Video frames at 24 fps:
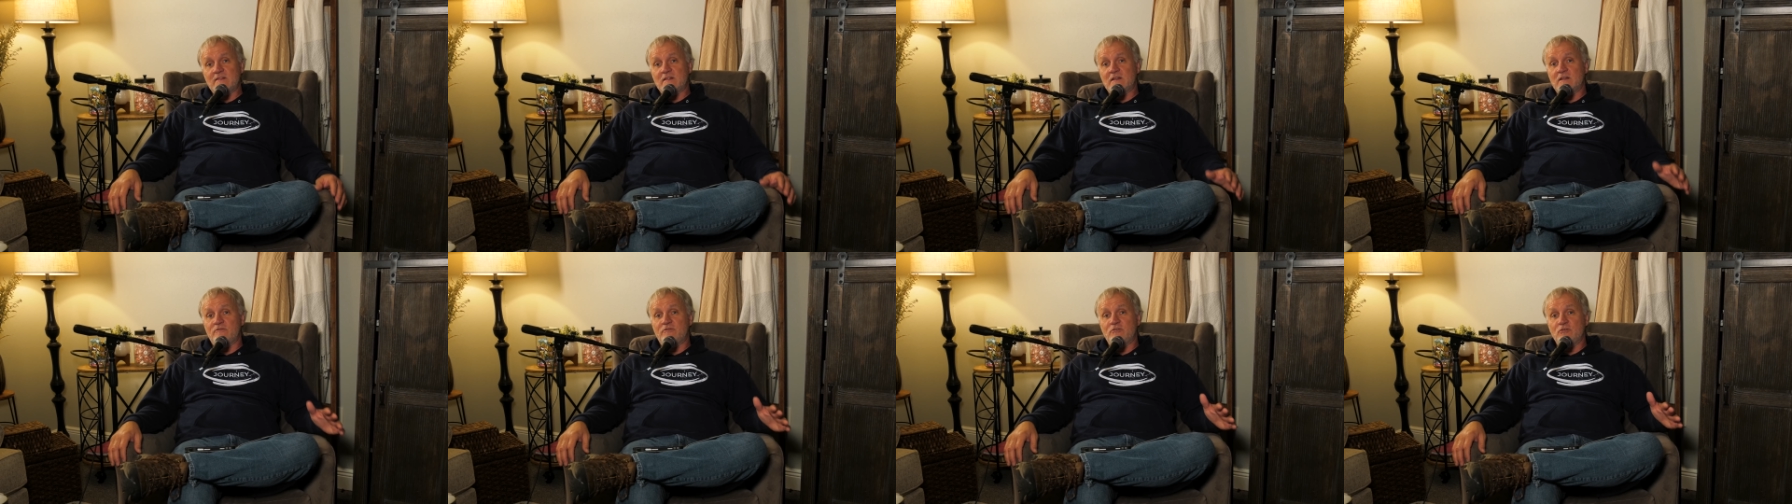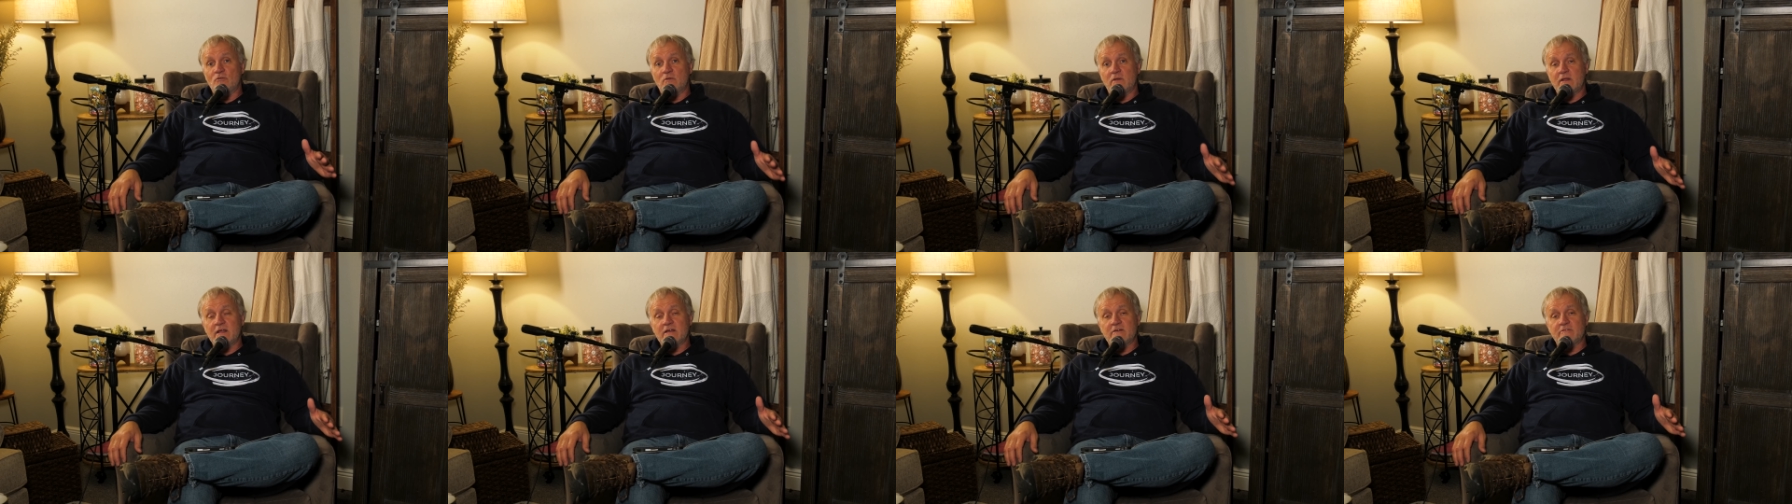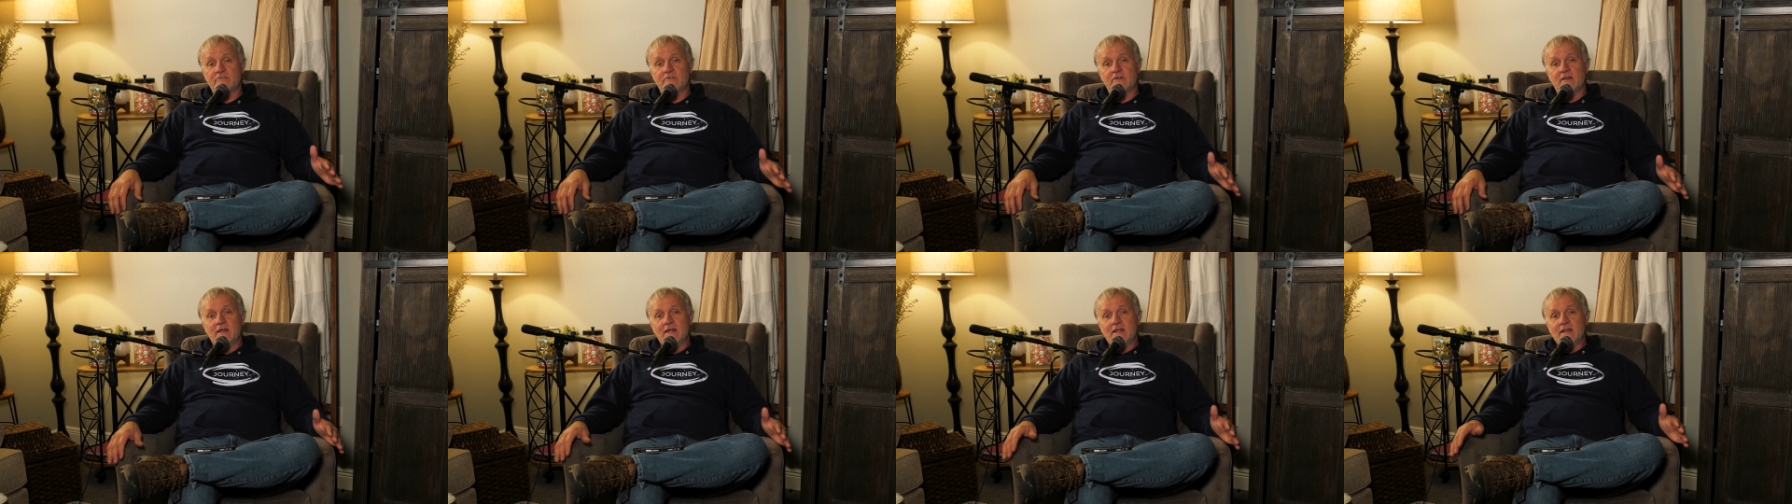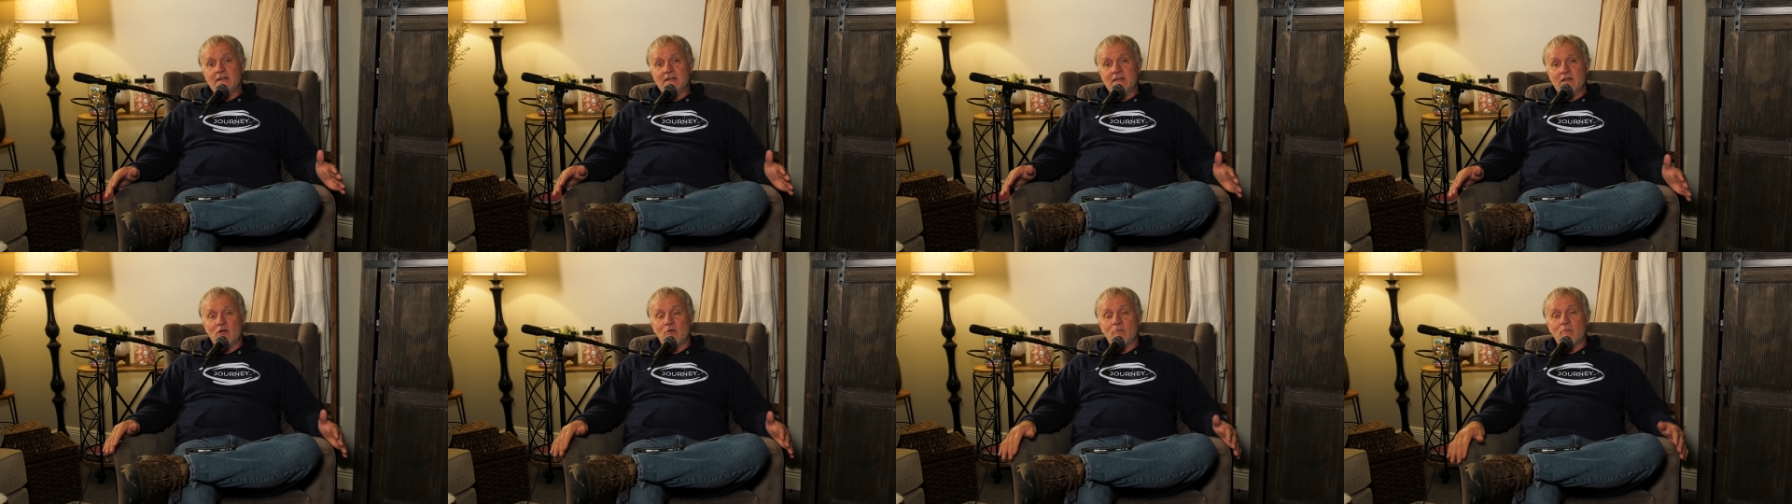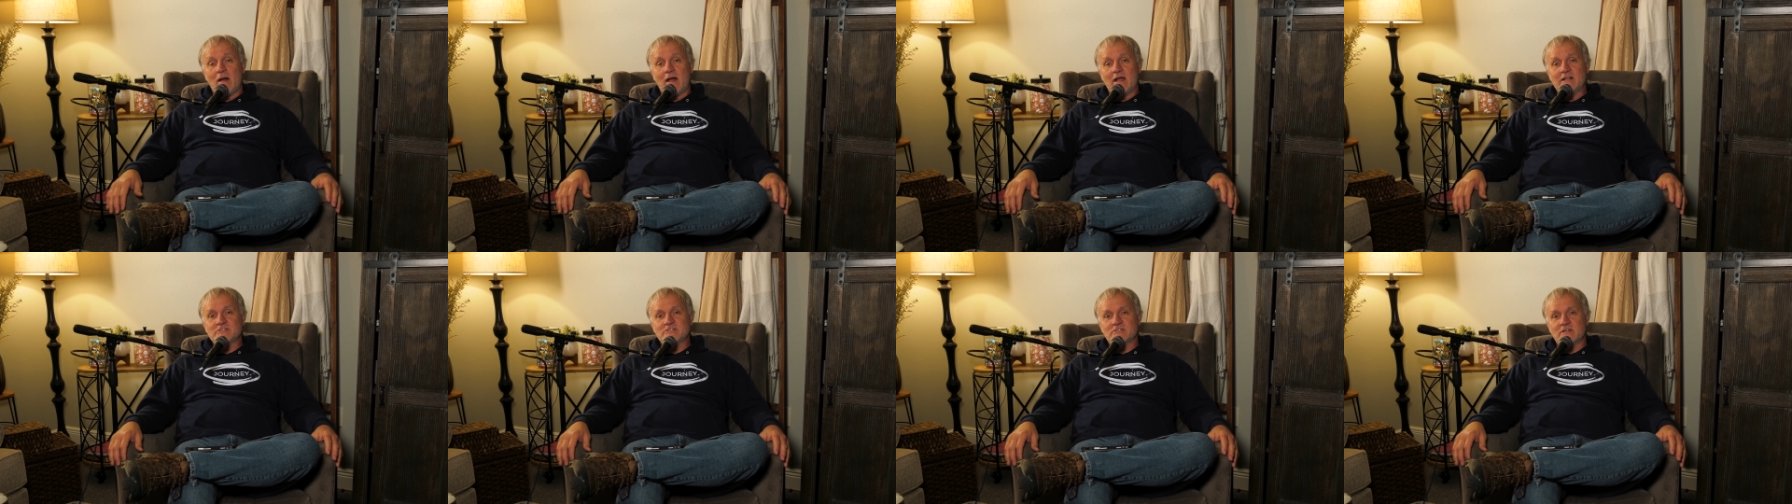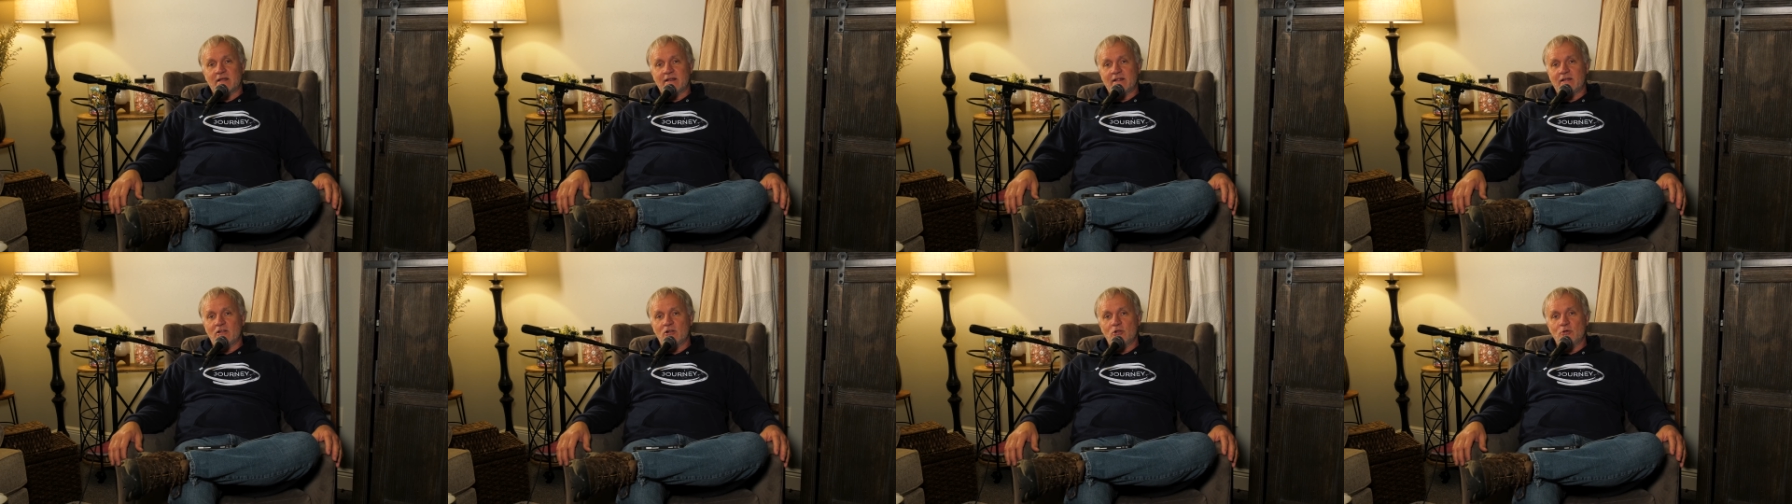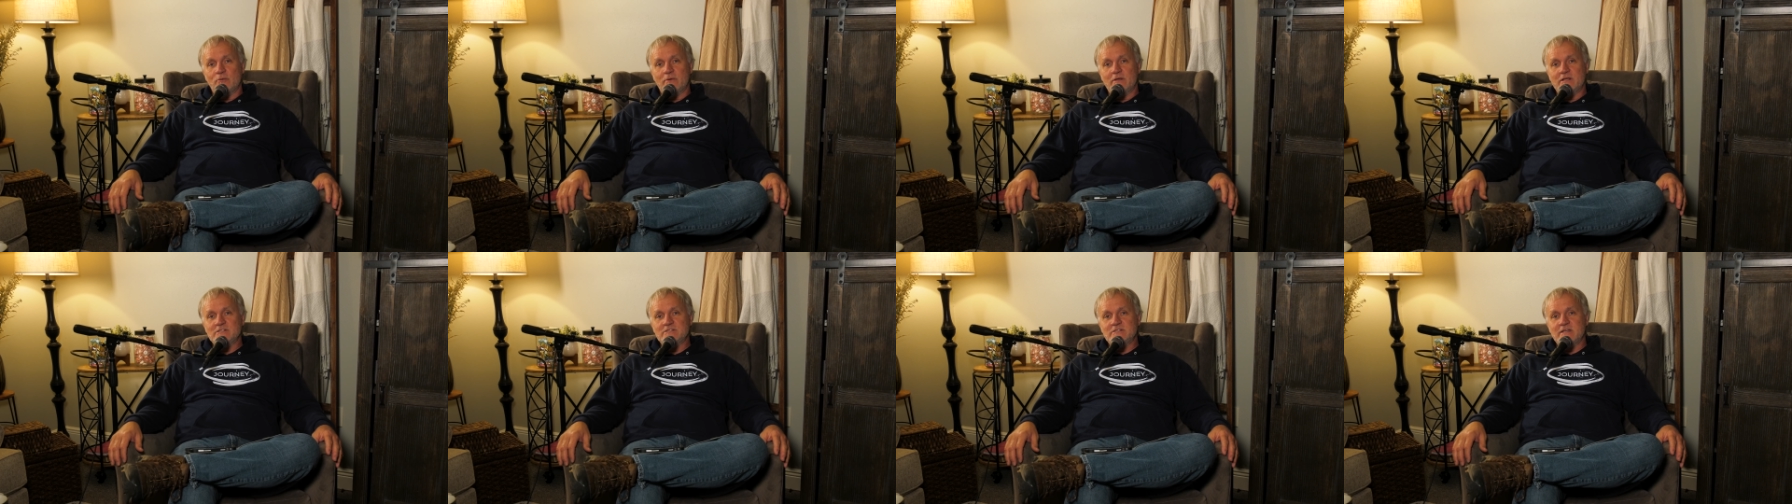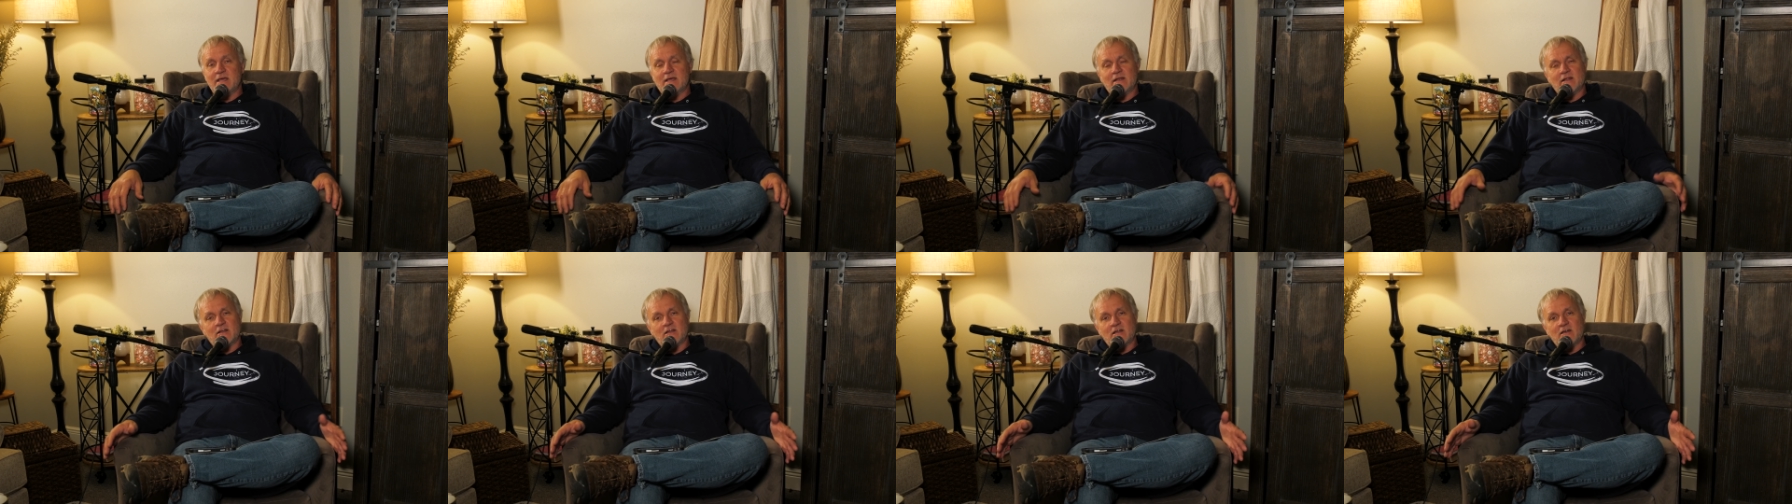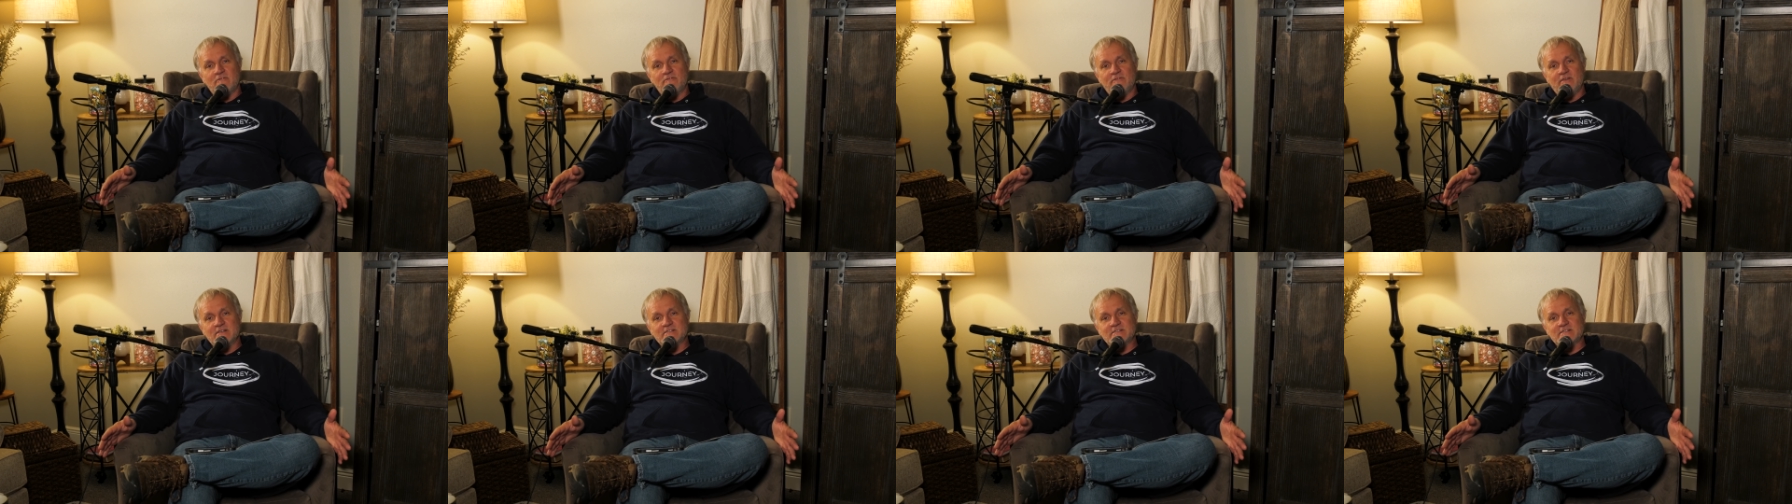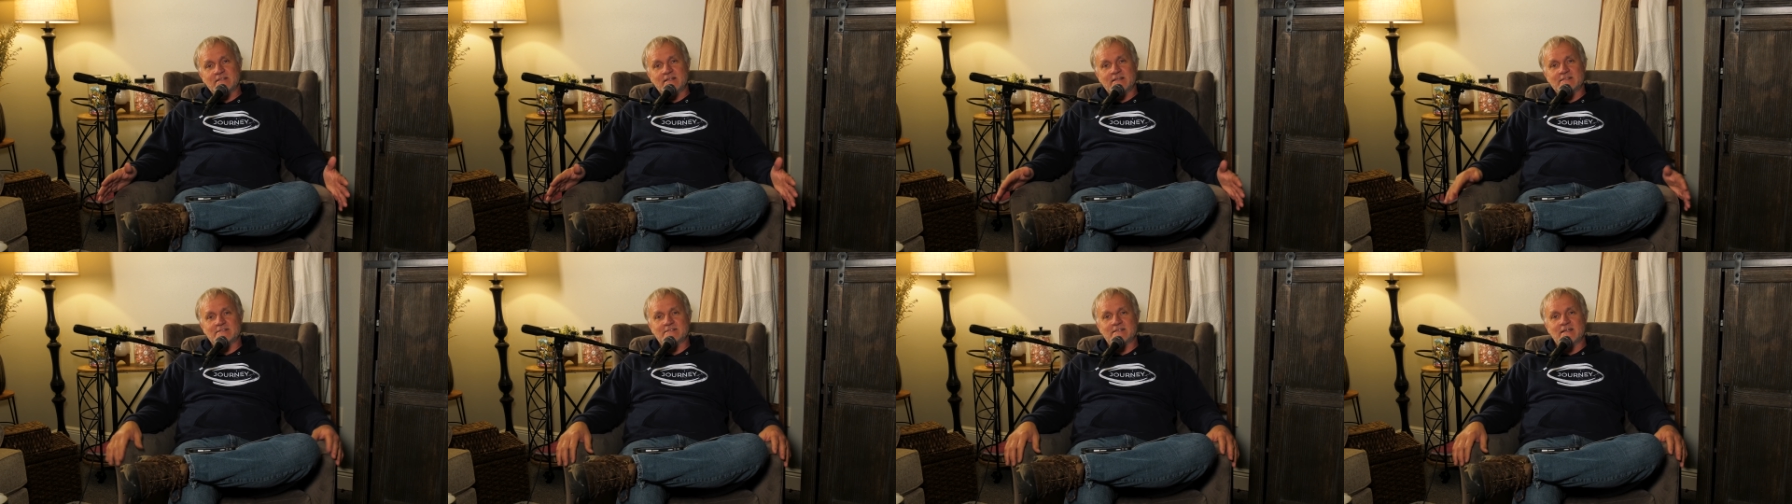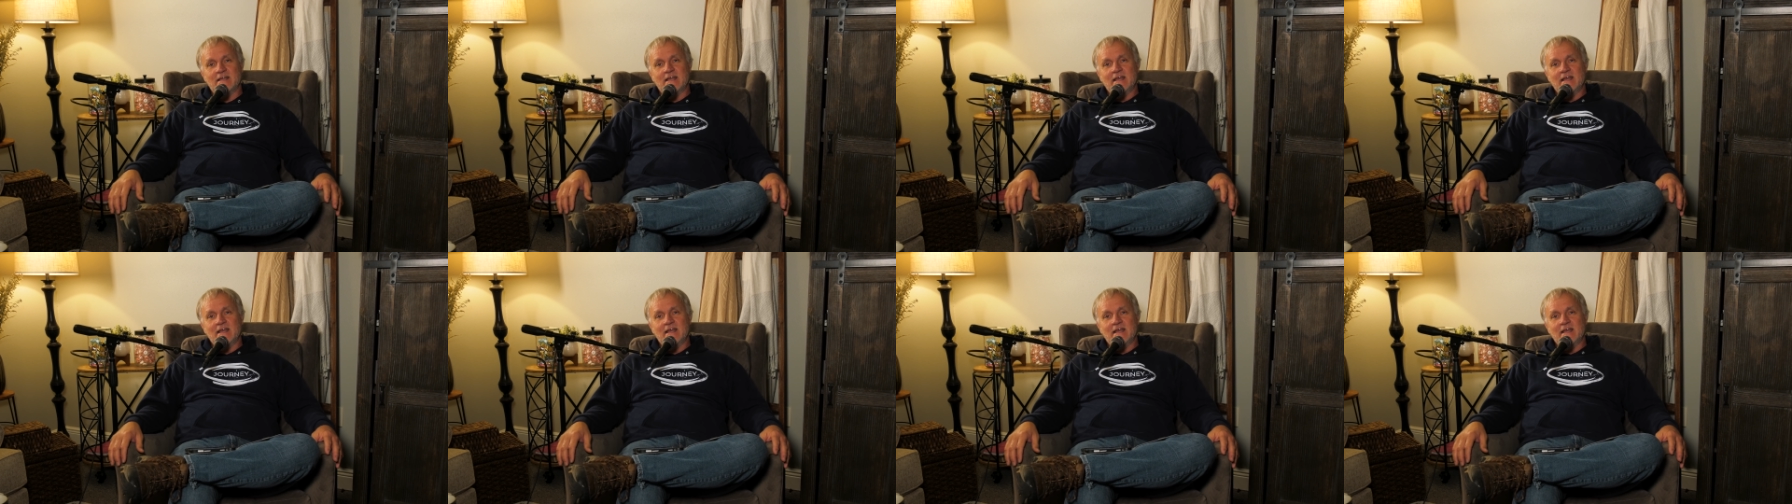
And if you live nearby Slidell Louisiana, come visit us